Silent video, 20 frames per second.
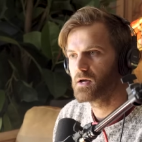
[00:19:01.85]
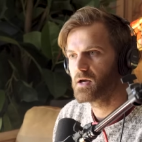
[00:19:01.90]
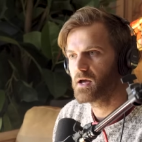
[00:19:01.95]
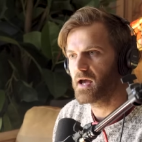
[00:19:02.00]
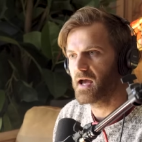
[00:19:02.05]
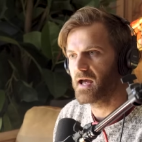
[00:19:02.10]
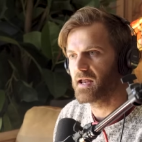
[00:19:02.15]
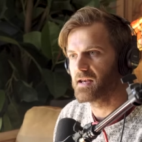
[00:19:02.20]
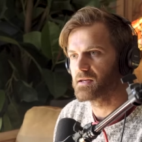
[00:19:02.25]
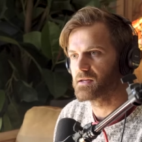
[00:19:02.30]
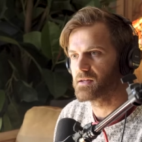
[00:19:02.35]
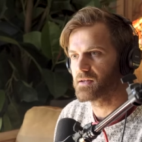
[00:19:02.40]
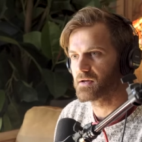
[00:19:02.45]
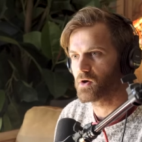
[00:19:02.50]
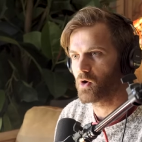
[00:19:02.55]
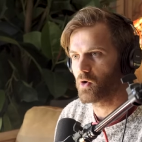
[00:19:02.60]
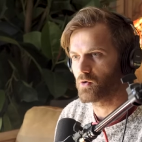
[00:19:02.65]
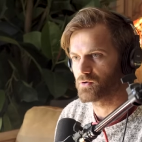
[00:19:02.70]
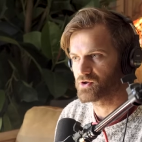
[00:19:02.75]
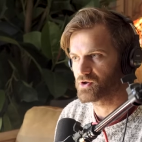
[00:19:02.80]
and the
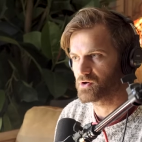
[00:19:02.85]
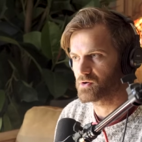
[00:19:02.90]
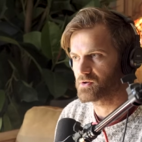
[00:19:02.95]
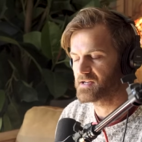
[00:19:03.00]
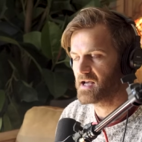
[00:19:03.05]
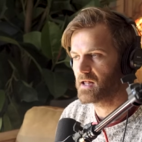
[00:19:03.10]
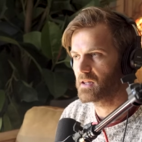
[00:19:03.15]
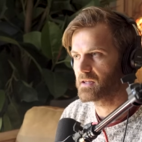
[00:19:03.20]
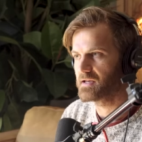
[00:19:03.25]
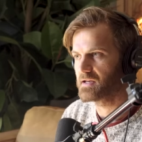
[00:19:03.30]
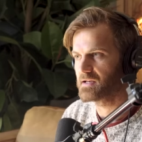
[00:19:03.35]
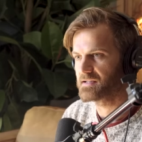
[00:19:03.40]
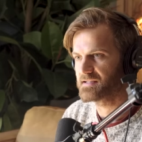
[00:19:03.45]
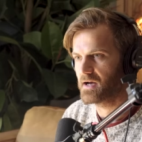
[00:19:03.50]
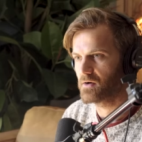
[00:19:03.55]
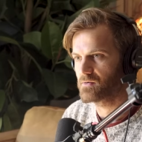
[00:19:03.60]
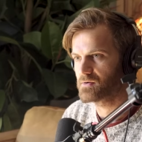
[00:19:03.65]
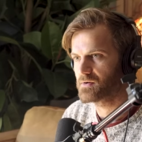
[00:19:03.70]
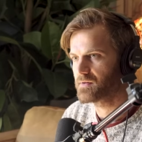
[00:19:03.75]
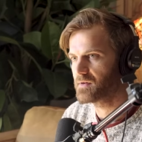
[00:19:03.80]
culture telling us
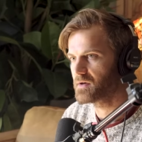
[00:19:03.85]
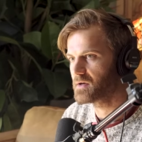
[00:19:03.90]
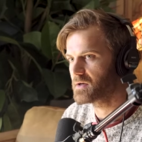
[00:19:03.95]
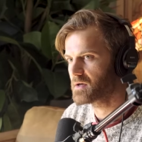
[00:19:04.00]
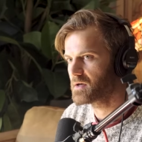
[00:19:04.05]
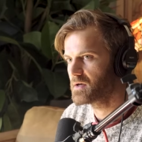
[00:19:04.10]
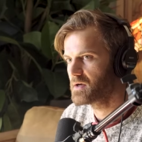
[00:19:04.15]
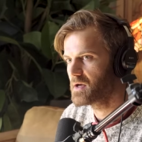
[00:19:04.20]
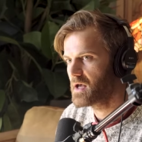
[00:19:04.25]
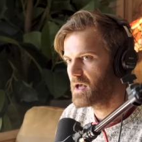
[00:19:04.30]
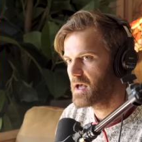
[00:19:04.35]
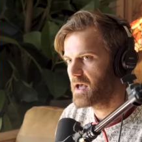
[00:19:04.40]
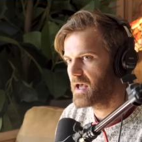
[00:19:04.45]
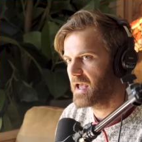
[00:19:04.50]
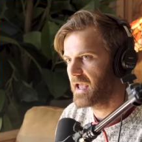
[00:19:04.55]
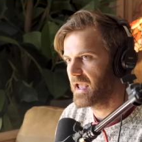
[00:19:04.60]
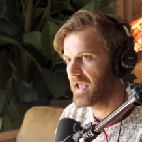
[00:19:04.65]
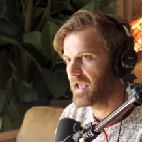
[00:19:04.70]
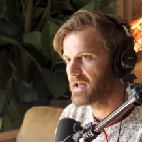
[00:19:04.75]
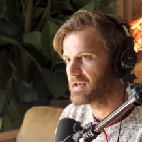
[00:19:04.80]
how to think
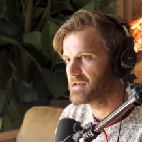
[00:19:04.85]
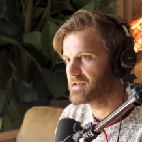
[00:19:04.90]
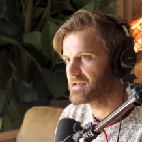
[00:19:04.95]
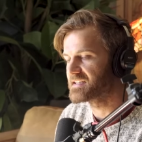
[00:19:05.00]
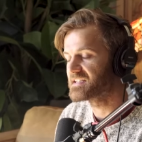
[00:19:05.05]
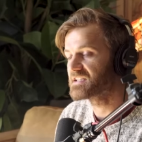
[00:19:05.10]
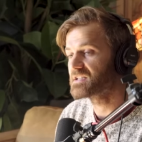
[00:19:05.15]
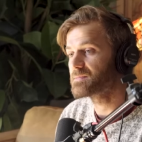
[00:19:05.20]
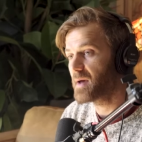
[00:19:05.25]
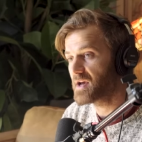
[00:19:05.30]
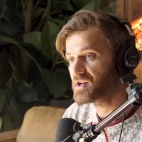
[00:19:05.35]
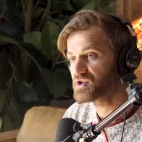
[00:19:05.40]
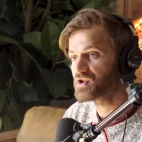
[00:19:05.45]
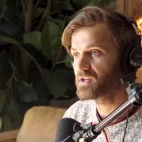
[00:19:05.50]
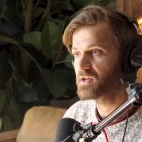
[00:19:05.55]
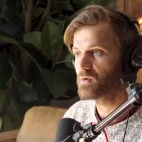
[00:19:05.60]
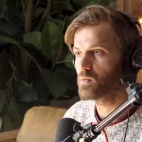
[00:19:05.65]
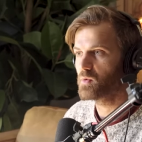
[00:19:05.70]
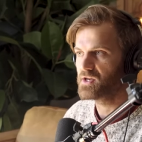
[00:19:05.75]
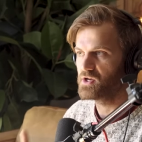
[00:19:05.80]
and
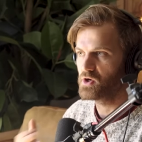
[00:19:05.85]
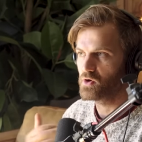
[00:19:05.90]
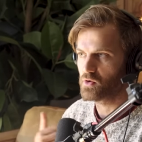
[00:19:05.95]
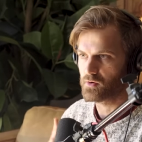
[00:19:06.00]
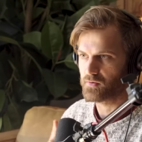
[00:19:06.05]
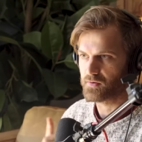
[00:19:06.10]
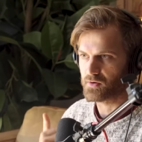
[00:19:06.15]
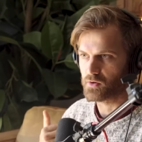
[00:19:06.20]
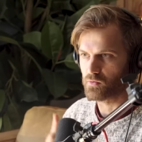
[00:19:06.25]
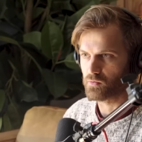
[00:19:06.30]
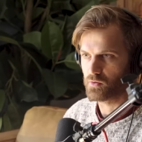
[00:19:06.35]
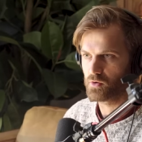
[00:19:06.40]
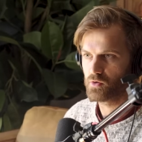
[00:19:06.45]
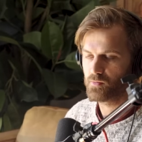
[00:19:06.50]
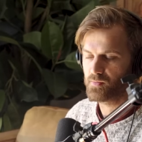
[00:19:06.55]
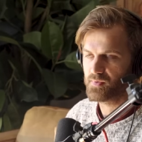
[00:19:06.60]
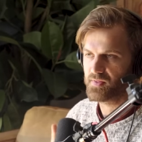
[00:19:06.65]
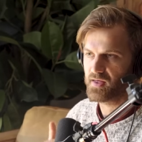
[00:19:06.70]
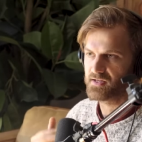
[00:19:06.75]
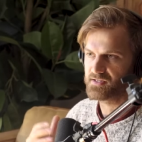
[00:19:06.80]
especially when you are the
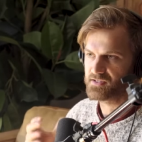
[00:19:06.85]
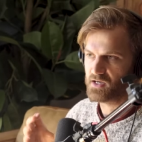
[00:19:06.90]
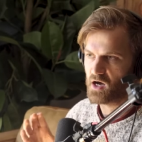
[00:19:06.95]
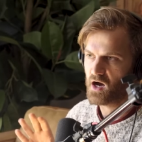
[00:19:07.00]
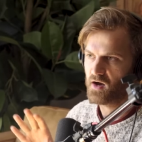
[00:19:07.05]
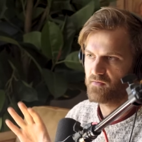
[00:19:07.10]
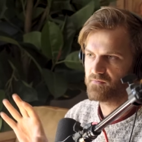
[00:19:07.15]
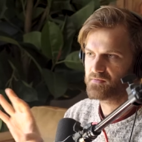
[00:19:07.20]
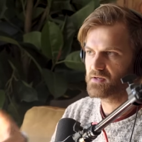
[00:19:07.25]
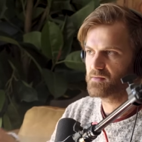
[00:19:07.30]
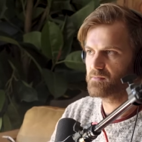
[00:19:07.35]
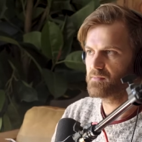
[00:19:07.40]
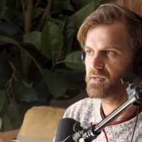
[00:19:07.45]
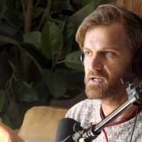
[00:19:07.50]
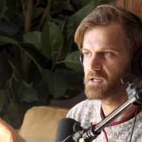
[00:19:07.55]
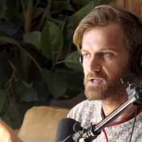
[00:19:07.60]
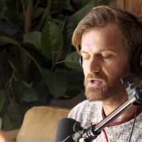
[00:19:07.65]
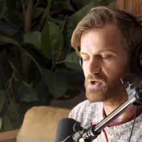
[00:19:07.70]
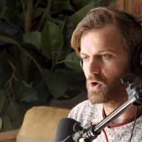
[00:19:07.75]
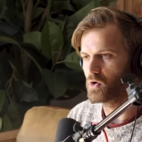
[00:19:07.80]
group that is often
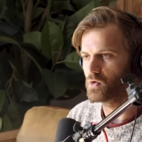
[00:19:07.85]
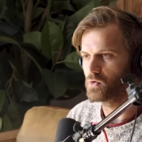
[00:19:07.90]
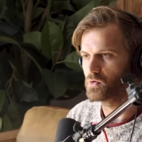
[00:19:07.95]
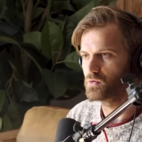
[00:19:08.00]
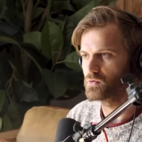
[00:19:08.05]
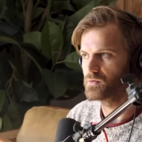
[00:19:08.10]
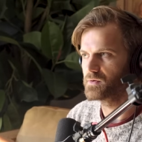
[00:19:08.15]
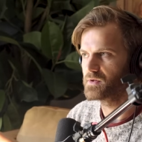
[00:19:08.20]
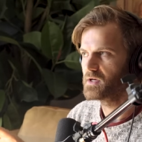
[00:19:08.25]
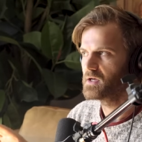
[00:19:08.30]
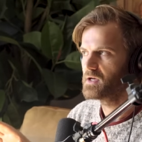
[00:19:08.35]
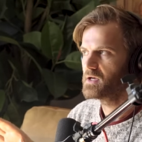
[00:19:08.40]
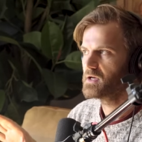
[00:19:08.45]
being told